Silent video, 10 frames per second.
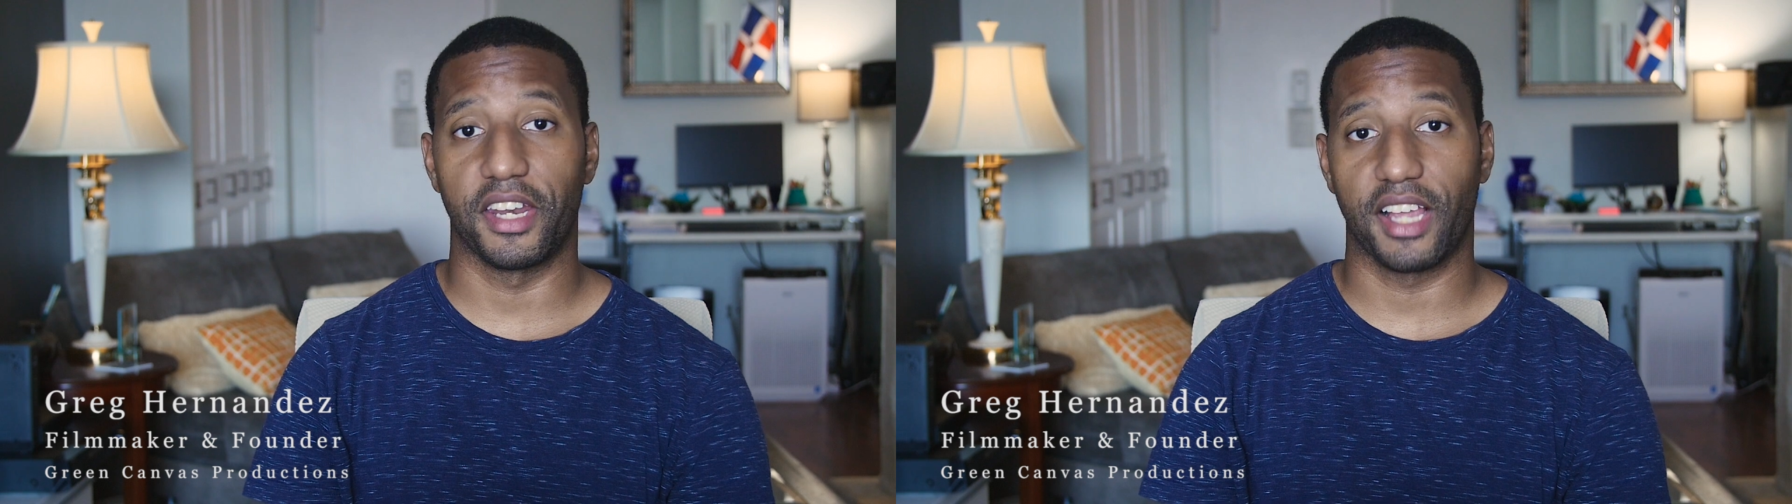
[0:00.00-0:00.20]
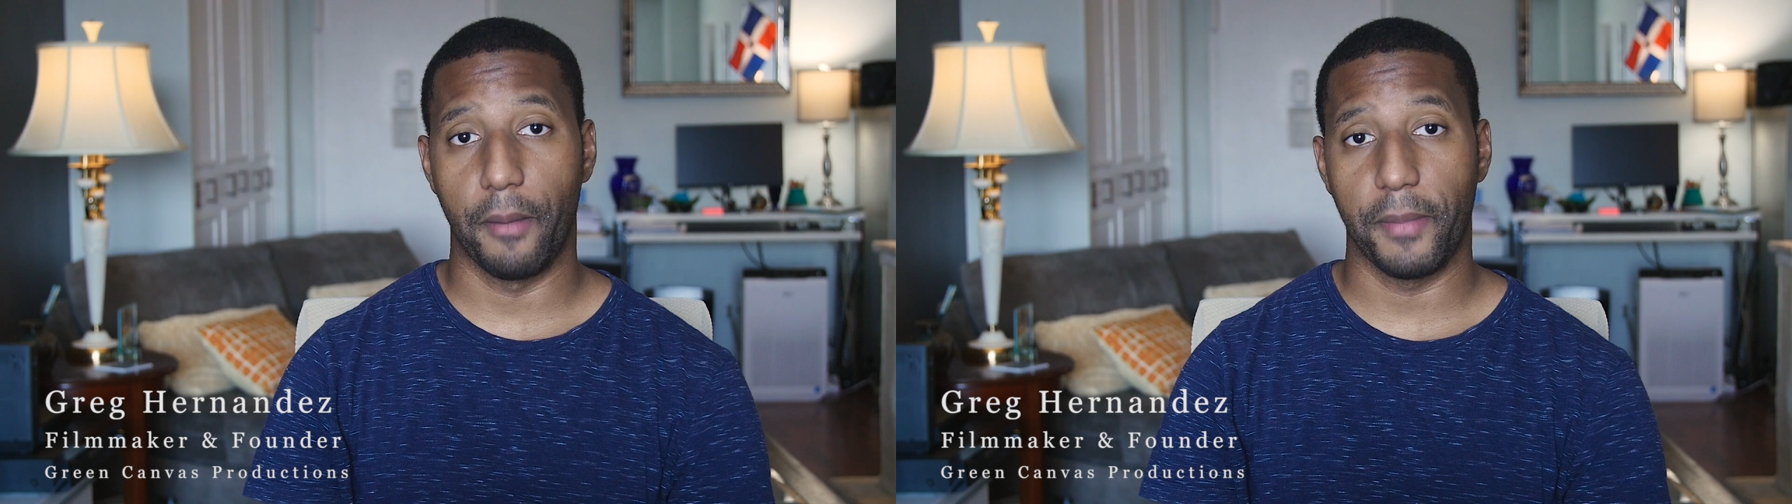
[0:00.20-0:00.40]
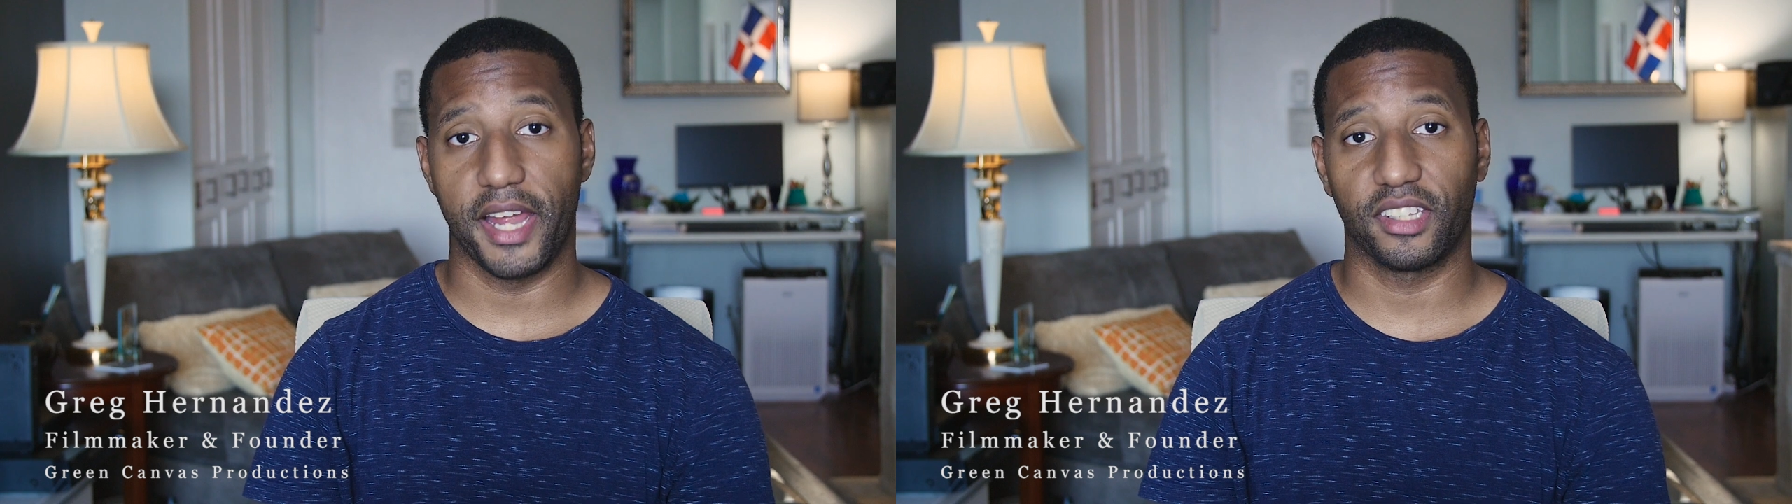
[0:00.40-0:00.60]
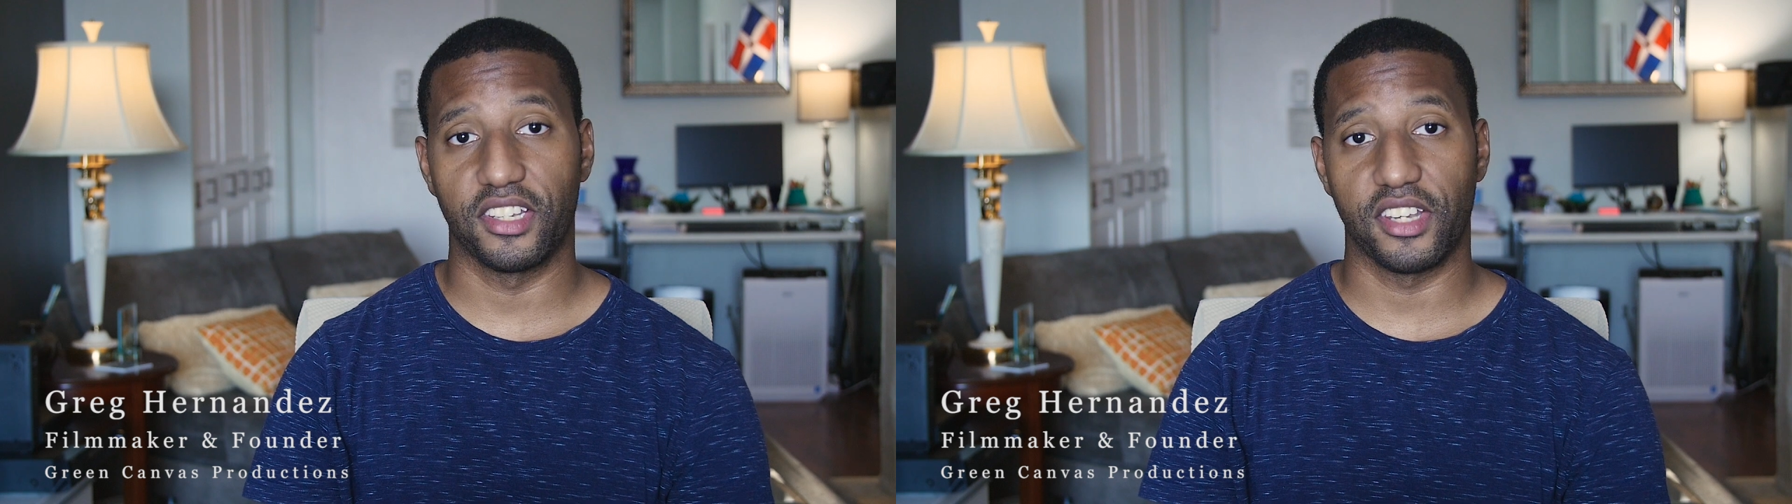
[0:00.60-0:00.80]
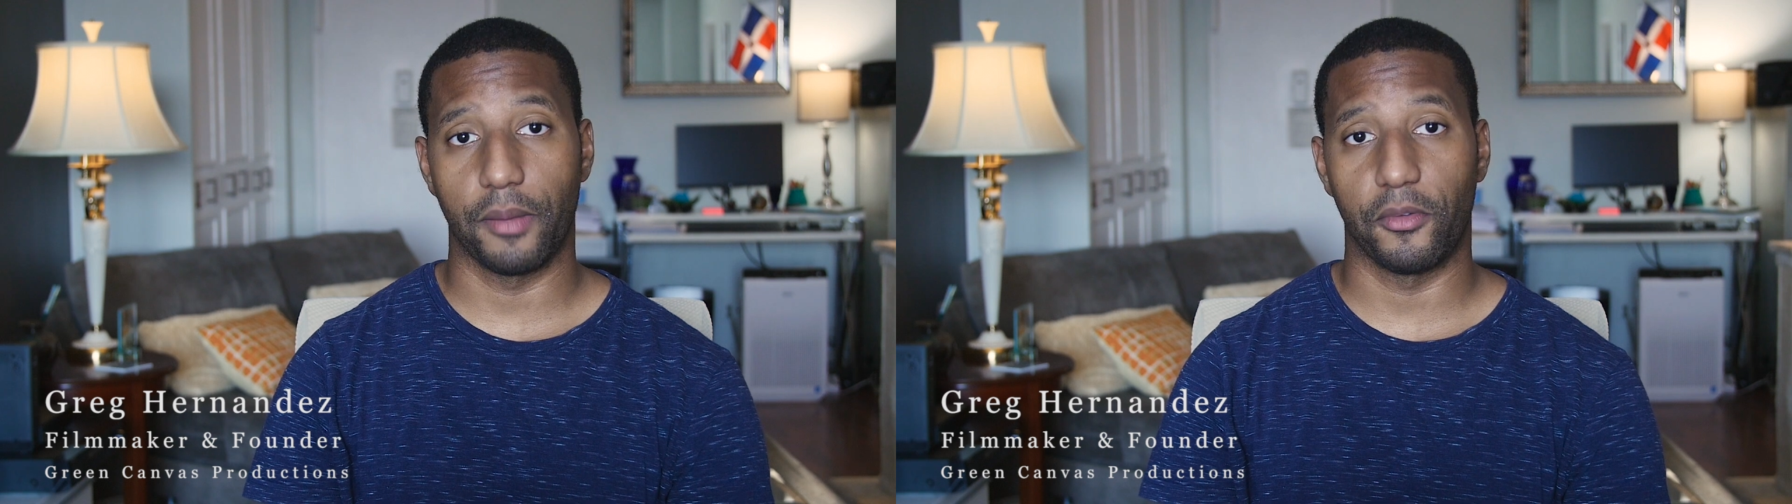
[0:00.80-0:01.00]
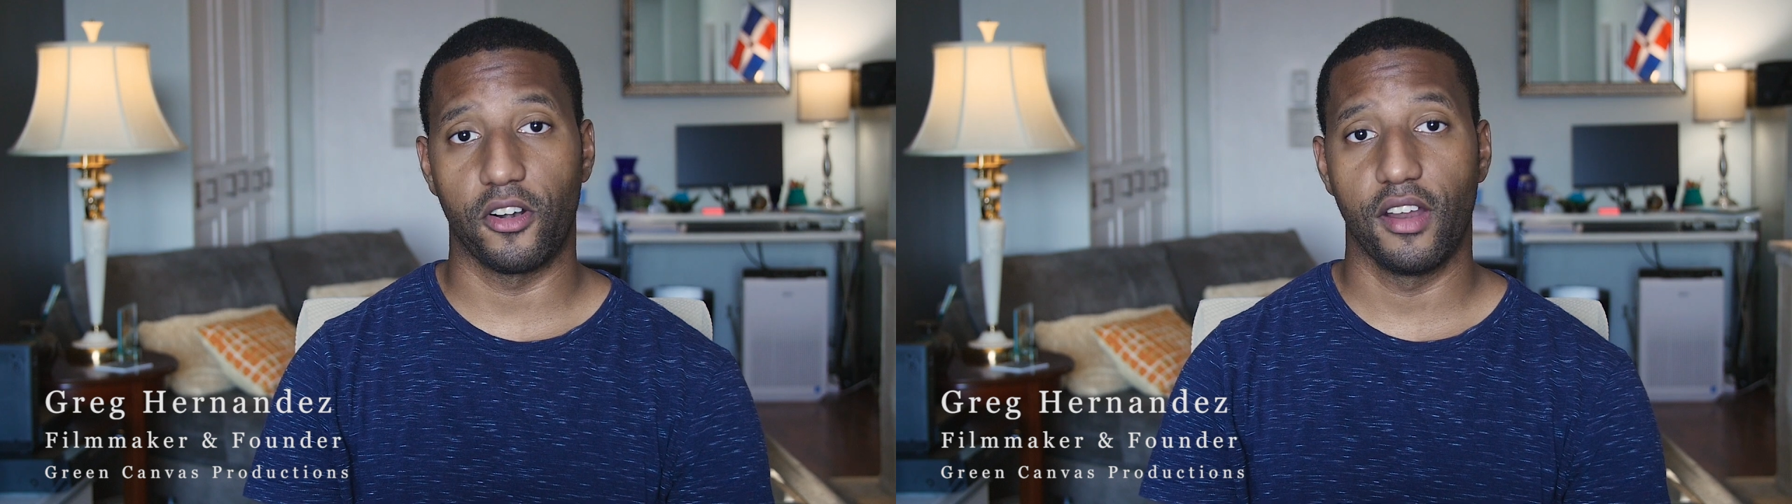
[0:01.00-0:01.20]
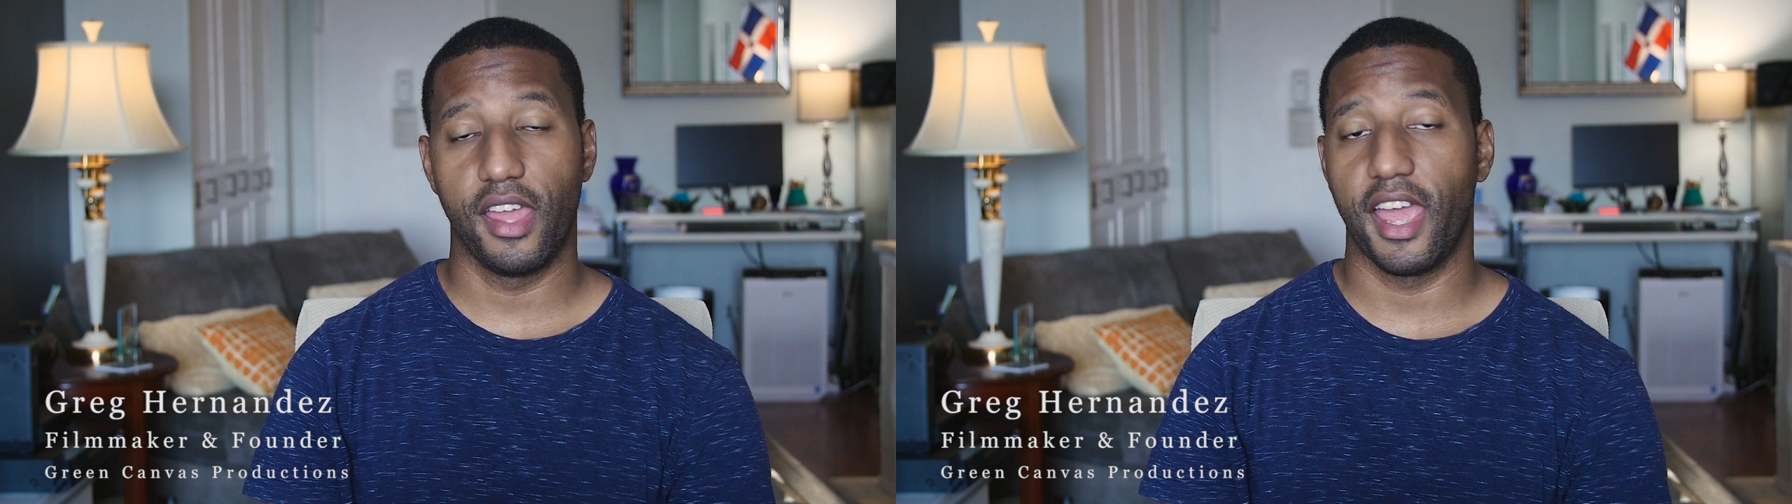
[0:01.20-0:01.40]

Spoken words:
comeback this summer,